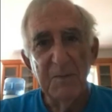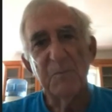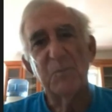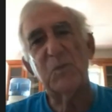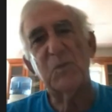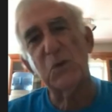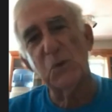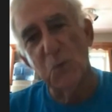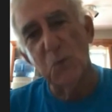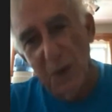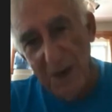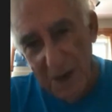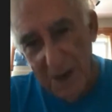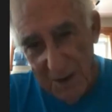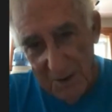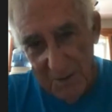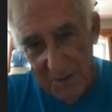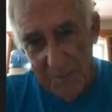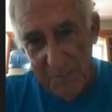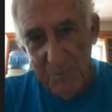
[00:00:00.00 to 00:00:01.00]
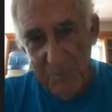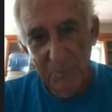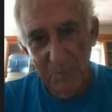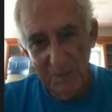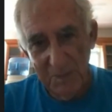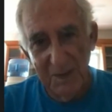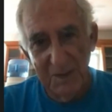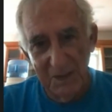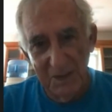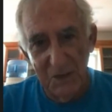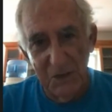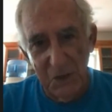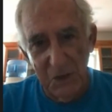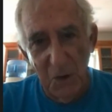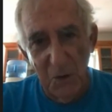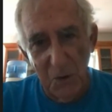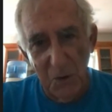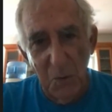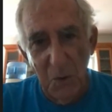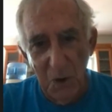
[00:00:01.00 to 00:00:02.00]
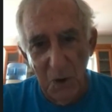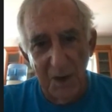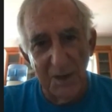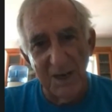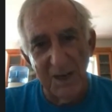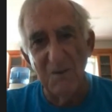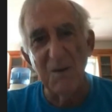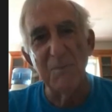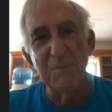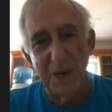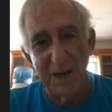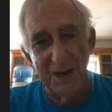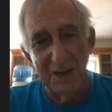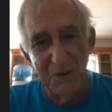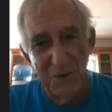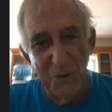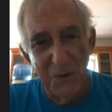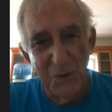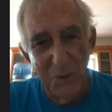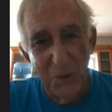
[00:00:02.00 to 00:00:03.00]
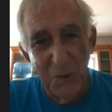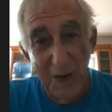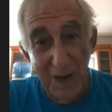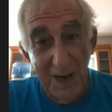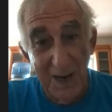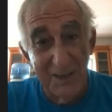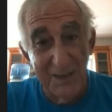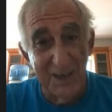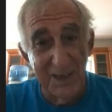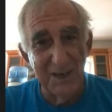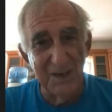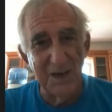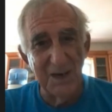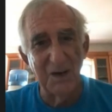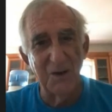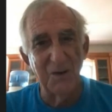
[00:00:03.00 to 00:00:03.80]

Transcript: to where the joke worked. Everybody knew who Ozzy and Harry